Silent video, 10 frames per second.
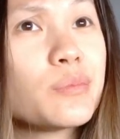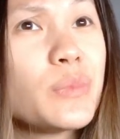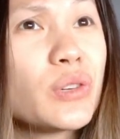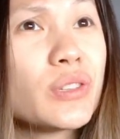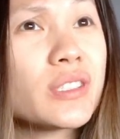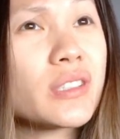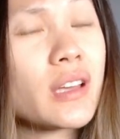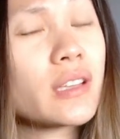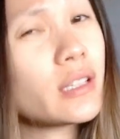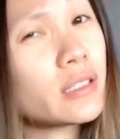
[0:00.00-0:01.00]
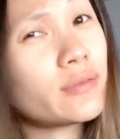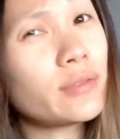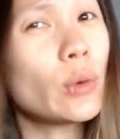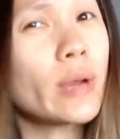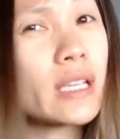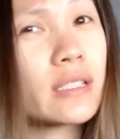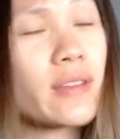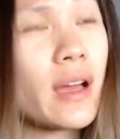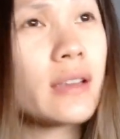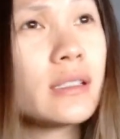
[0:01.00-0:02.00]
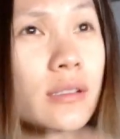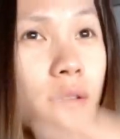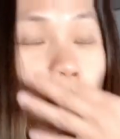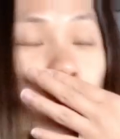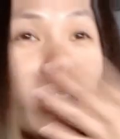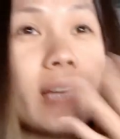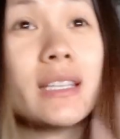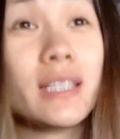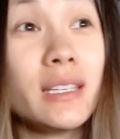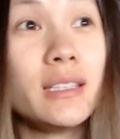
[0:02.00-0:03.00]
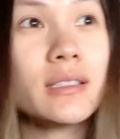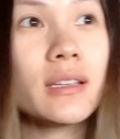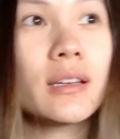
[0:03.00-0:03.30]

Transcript: milk is not as flowing as fast, so when I eat,